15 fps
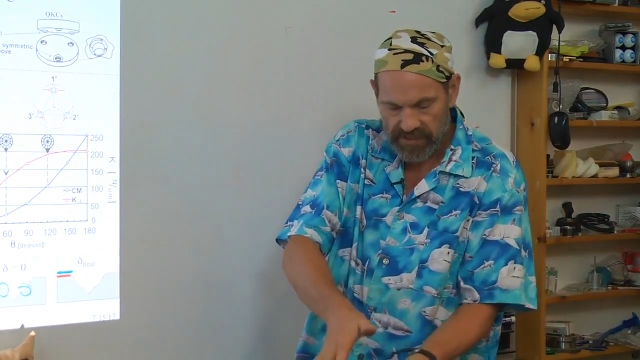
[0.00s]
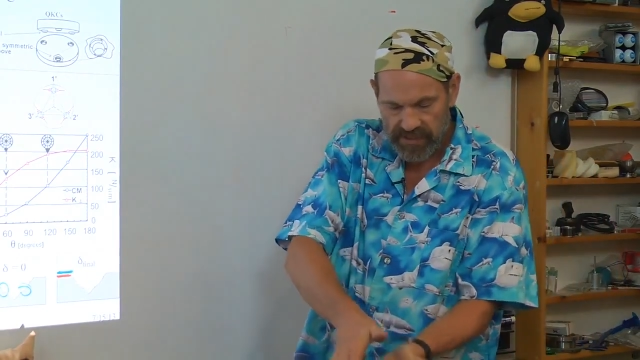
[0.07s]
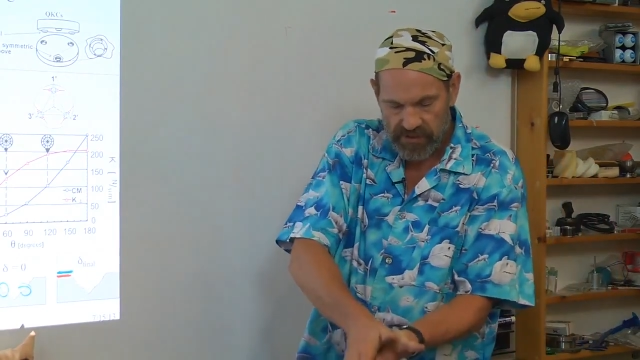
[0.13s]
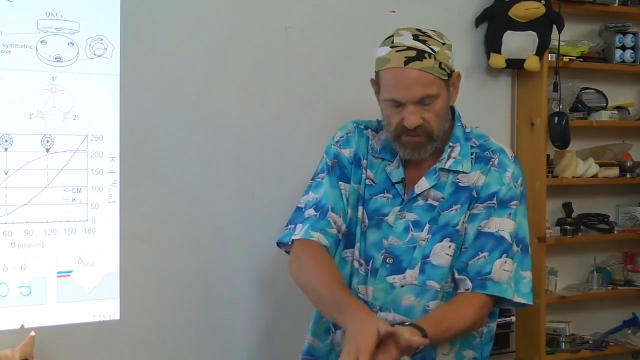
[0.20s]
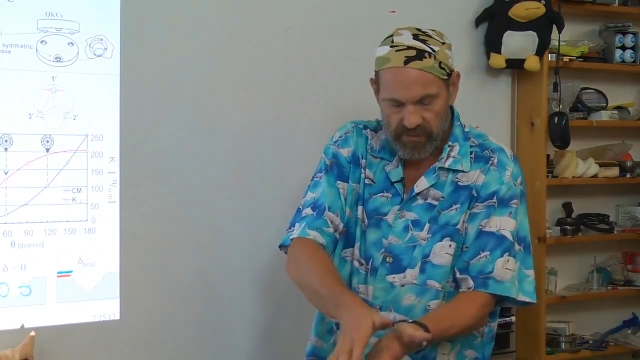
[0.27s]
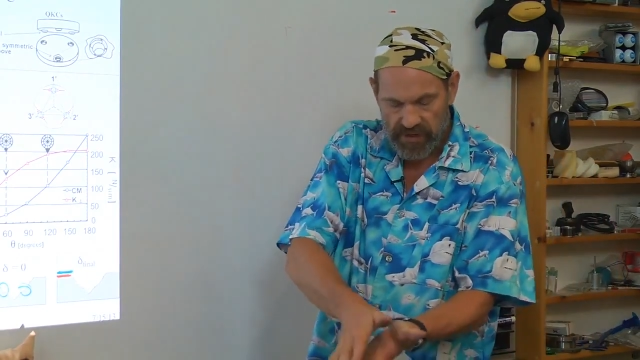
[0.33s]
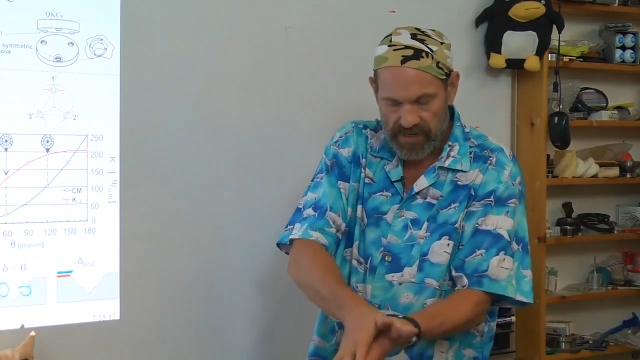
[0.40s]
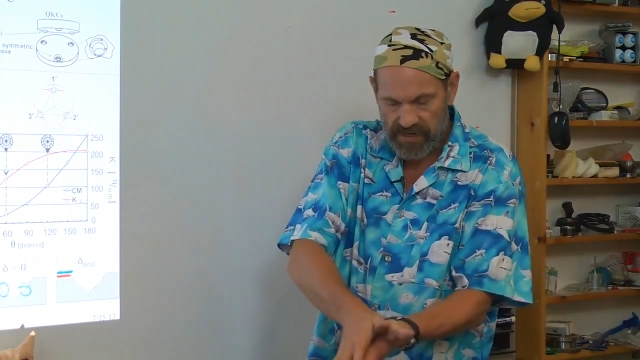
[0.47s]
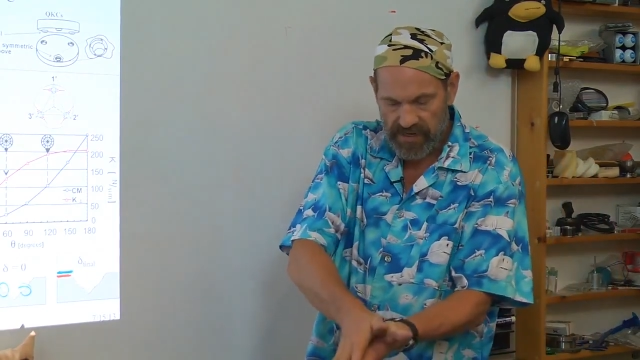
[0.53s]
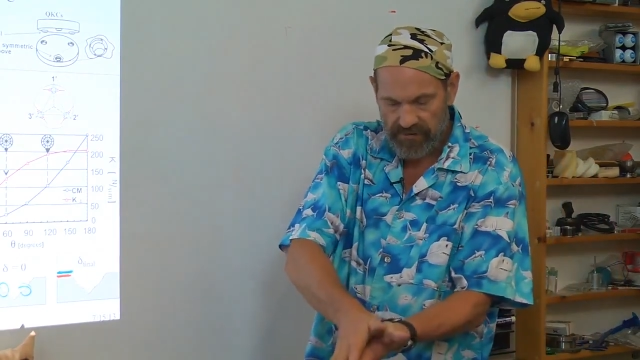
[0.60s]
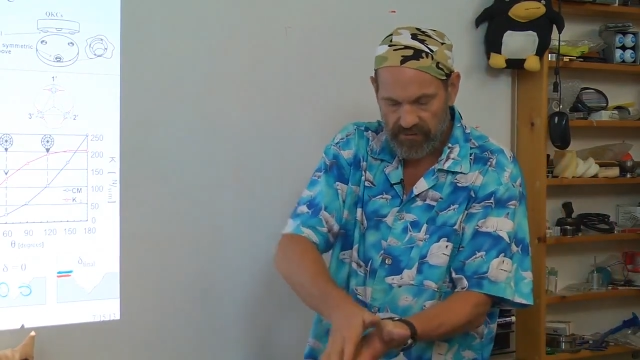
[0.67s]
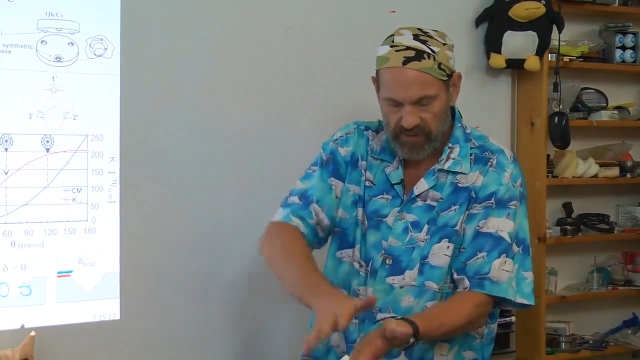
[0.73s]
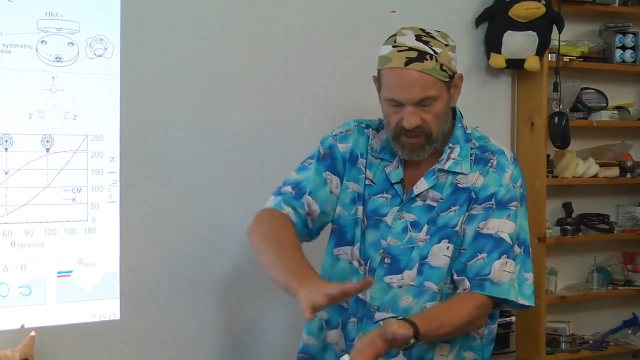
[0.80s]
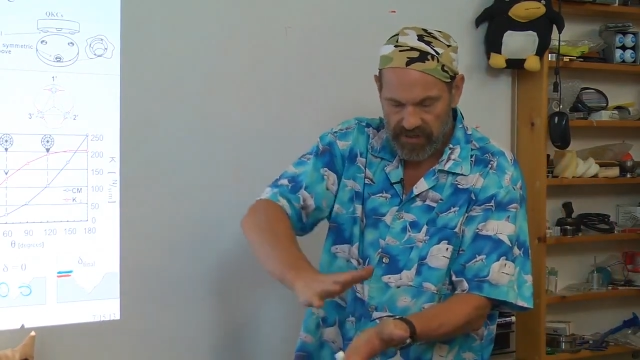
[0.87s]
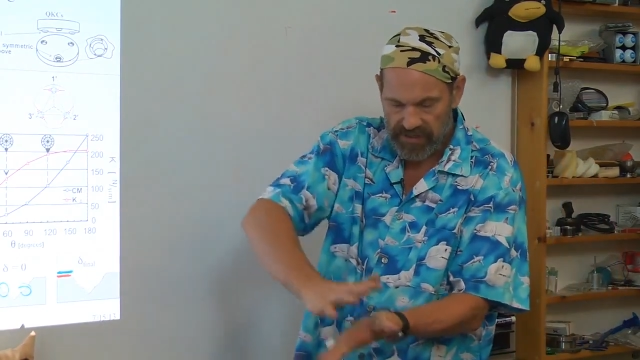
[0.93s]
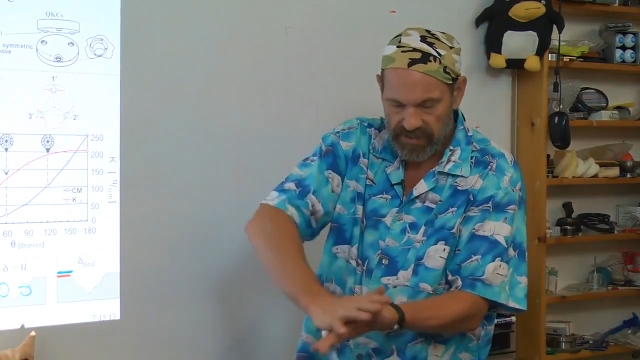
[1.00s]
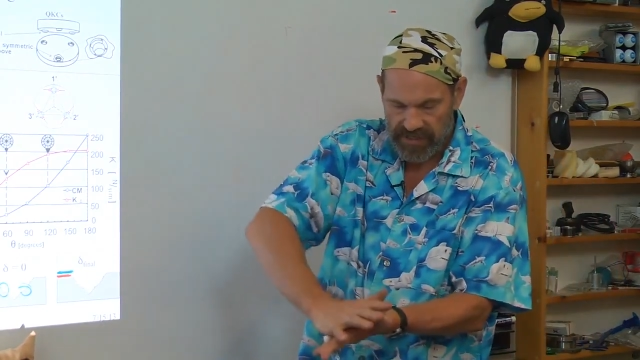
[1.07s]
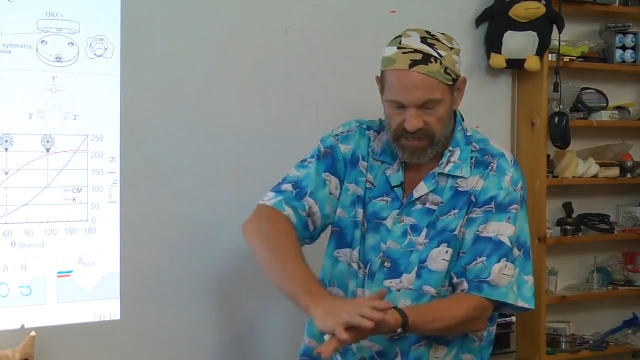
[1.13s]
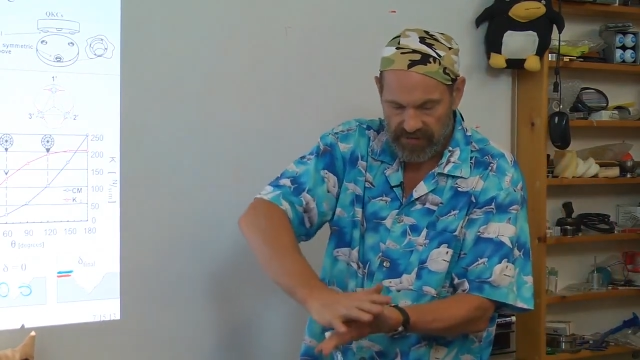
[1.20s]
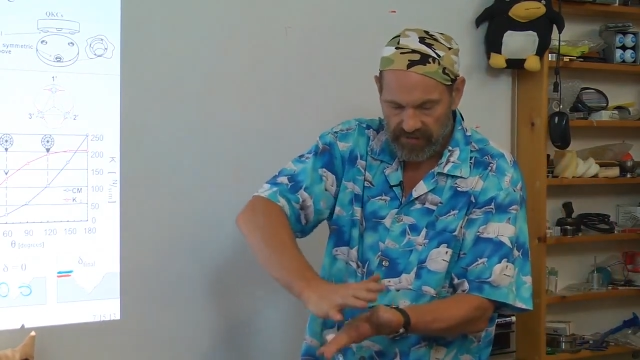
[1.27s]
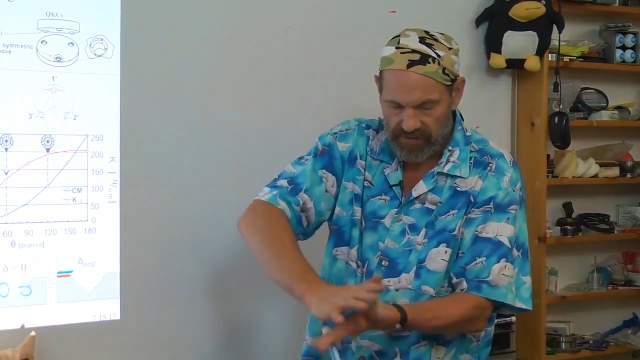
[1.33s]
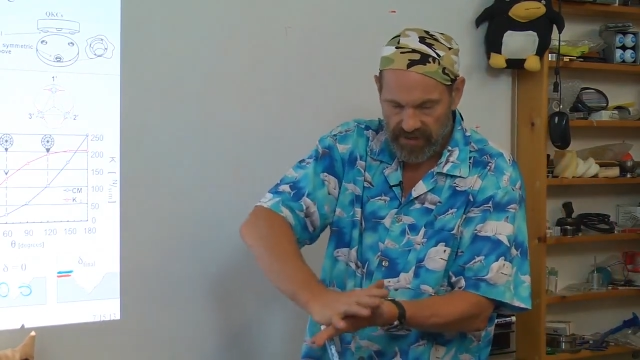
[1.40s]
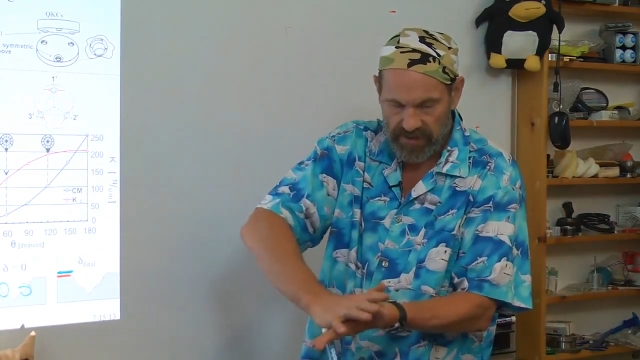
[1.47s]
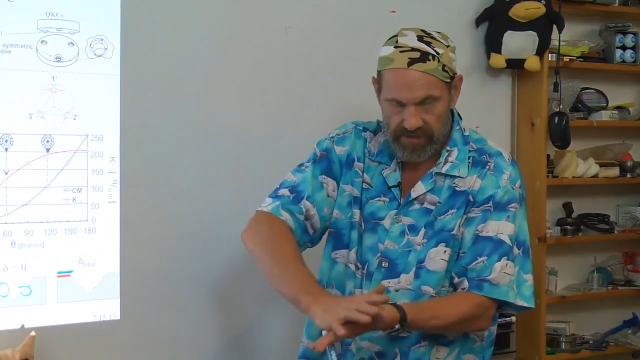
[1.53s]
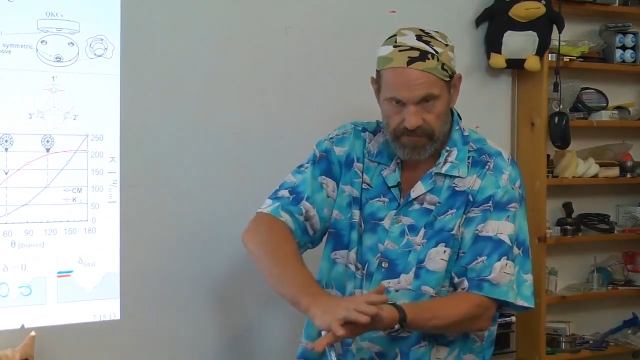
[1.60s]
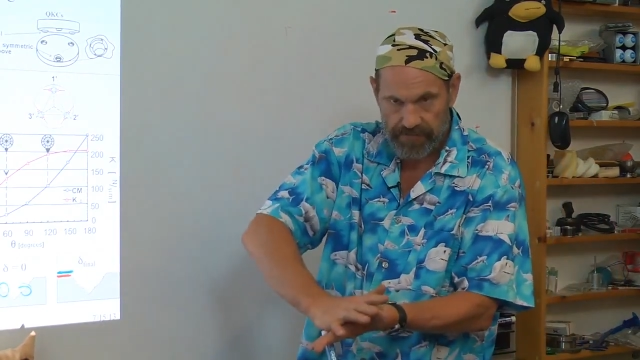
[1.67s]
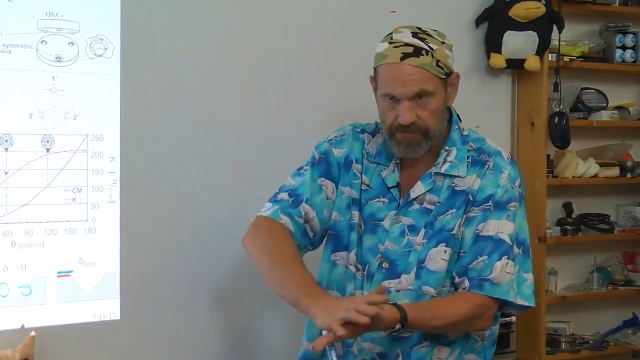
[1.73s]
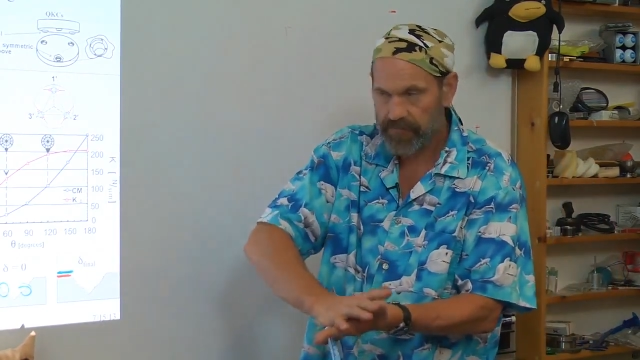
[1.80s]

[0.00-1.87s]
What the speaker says: this way, it never aligns that way.